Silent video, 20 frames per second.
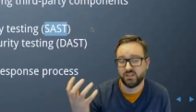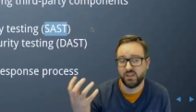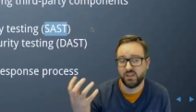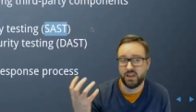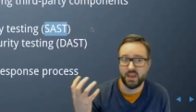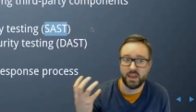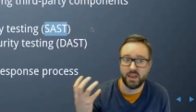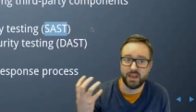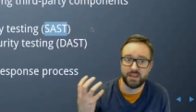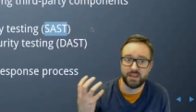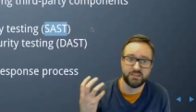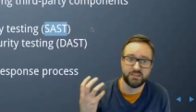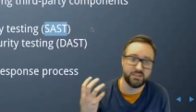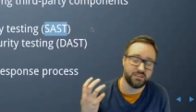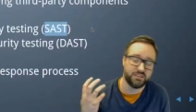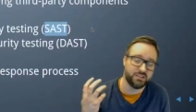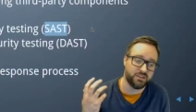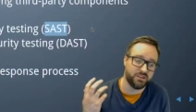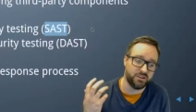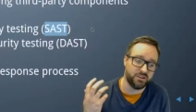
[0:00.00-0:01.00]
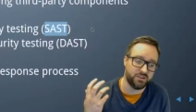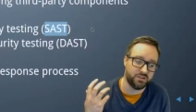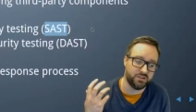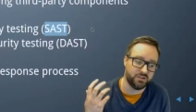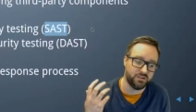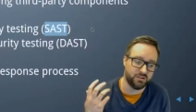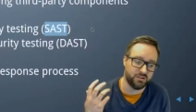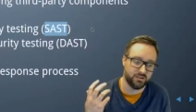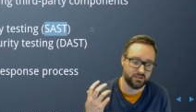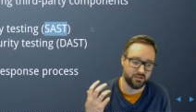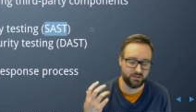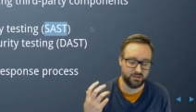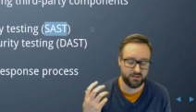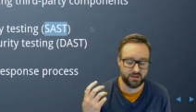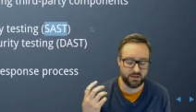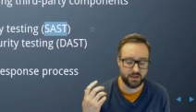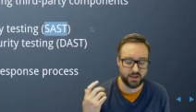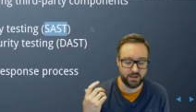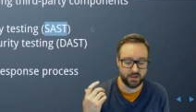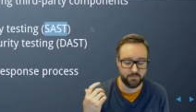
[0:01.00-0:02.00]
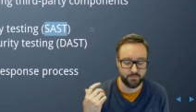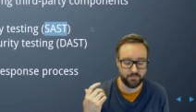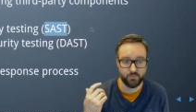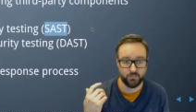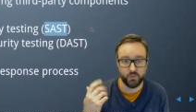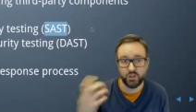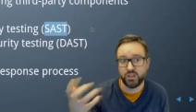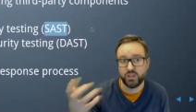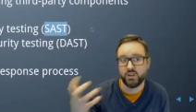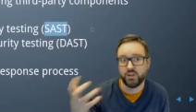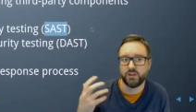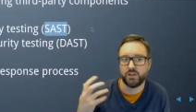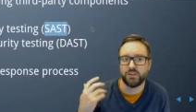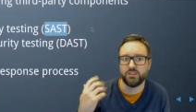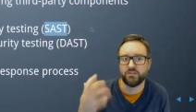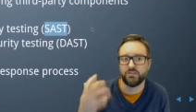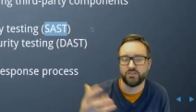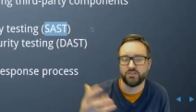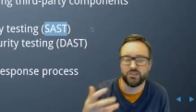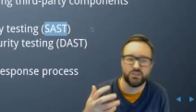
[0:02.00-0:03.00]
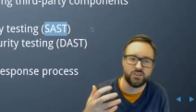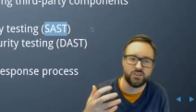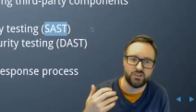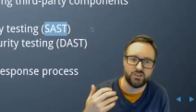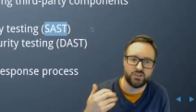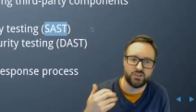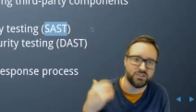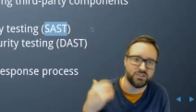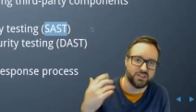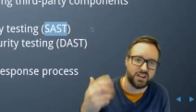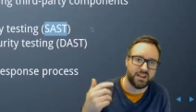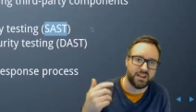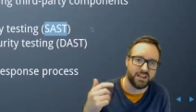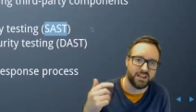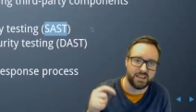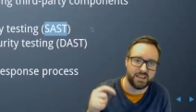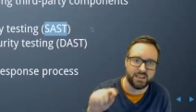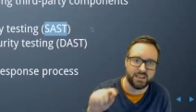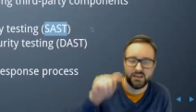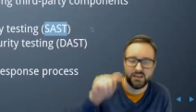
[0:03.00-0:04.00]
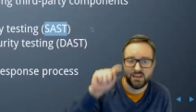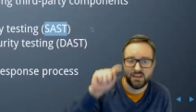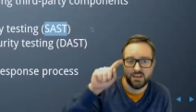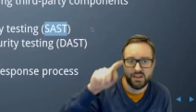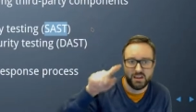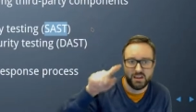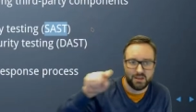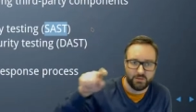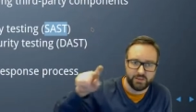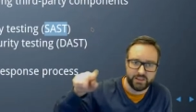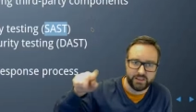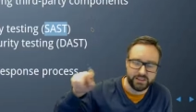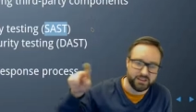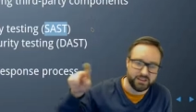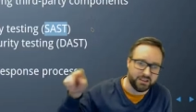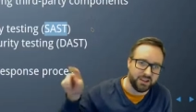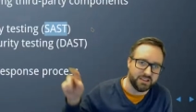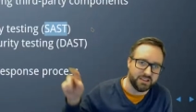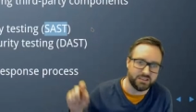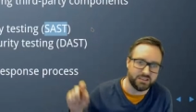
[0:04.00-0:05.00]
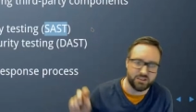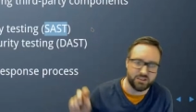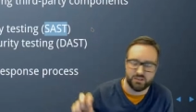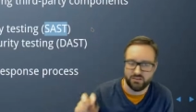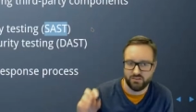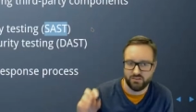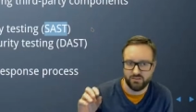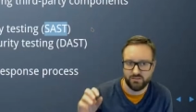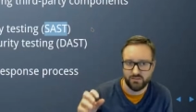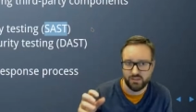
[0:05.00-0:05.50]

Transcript: and you, um, well, you know, when you use, use an IDE, and it'll underline certain